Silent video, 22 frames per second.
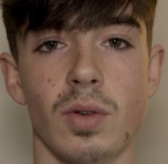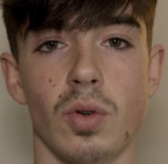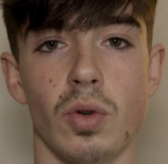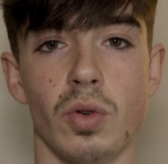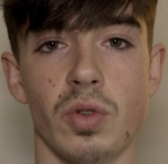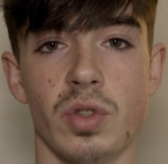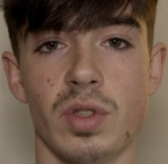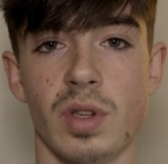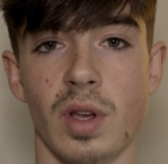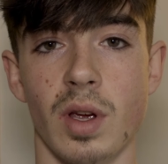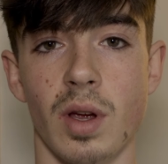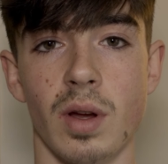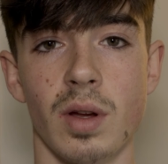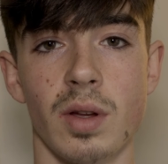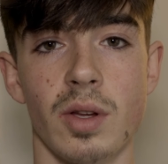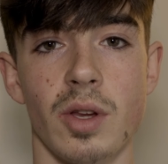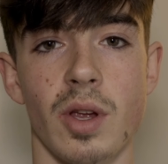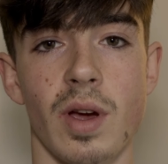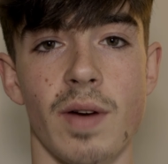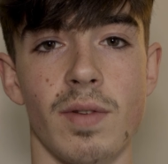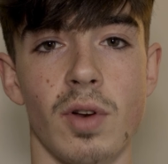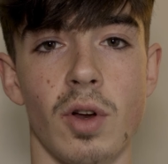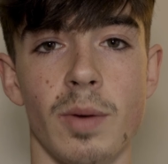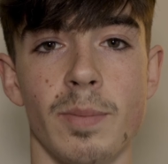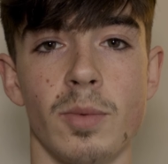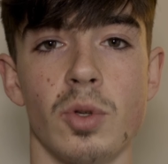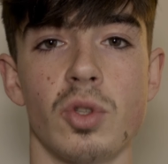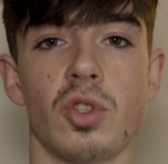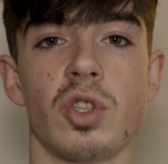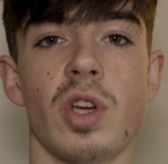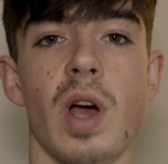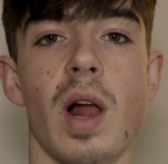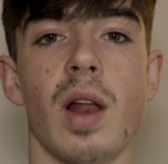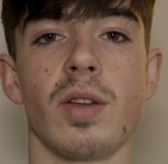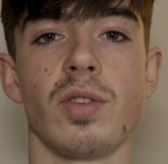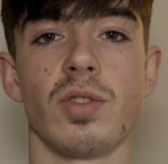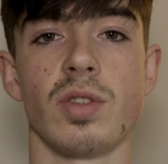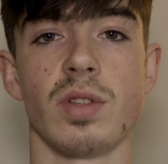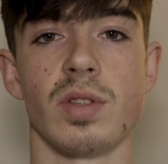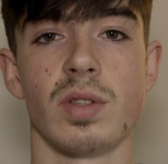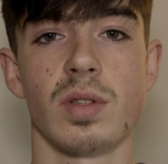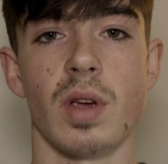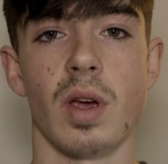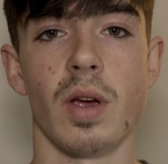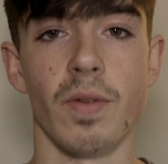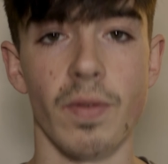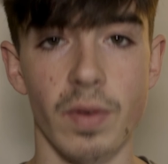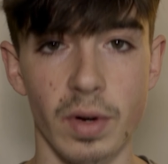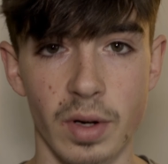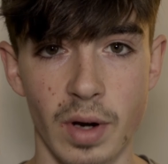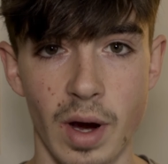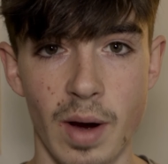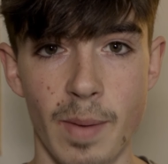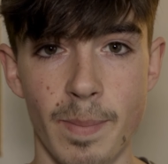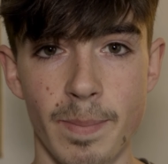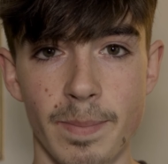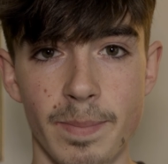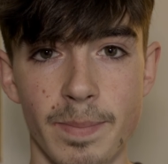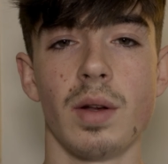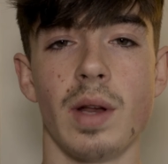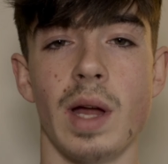also you have a lot more challenges to overcome.